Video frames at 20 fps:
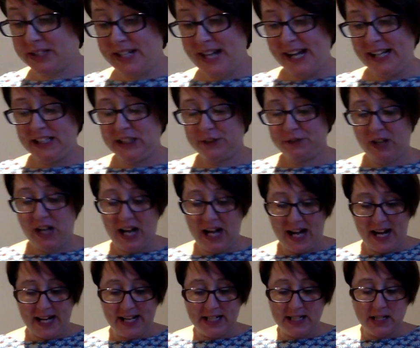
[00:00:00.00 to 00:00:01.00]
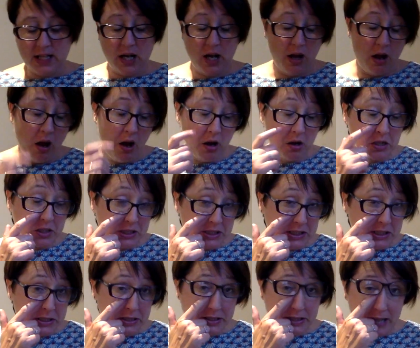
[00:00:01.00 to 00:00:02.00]
a nice find because
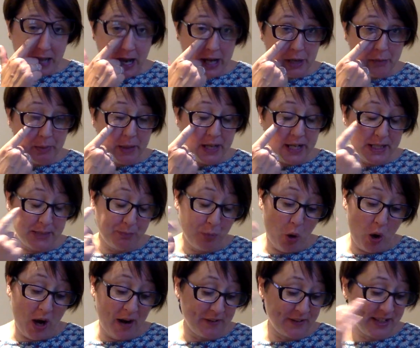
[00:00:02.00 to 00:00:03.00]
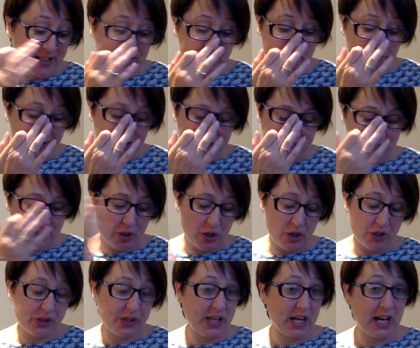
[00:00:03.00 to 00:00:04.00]
it's a designer piece, but I didn't
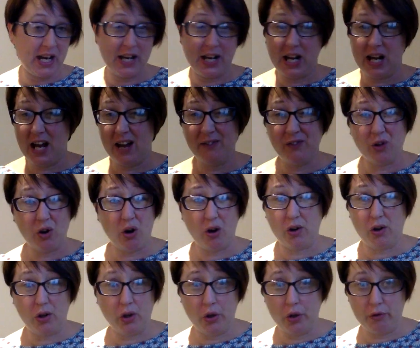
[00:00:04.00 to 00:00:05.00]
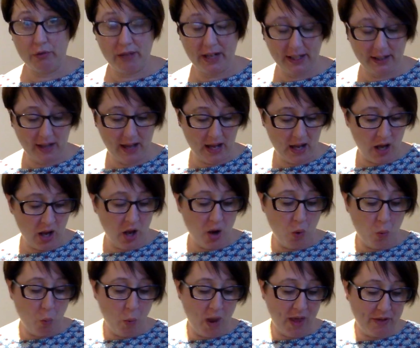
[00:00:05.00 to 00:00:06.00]
research it and I haven't got a clue really
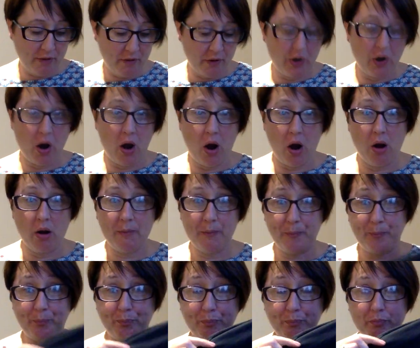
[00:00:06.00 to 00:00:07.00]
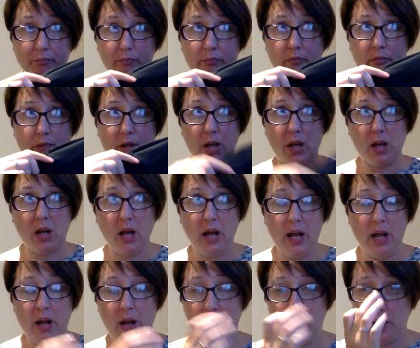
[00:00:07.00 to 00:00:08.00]
whether or not
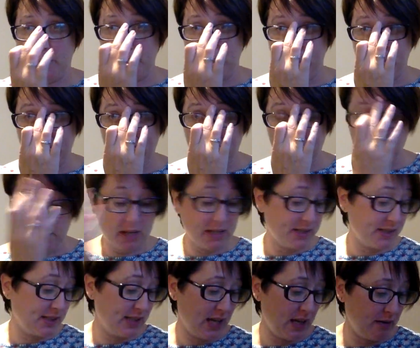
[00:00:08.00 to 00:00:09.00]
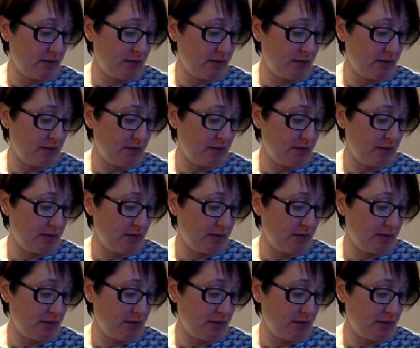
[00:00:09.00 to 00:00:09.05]
it commands